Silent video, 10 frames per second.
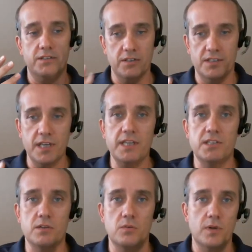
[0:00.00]
to the
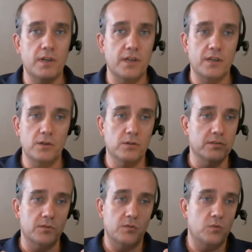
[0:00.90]
data where
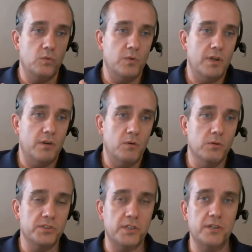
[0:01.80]

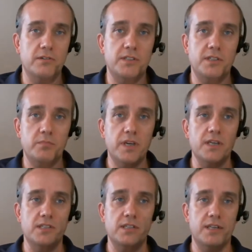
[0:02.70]
all security is
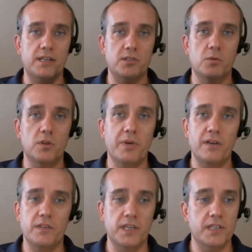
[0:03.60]
based. It's all
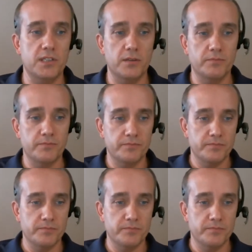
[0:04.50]
about the data.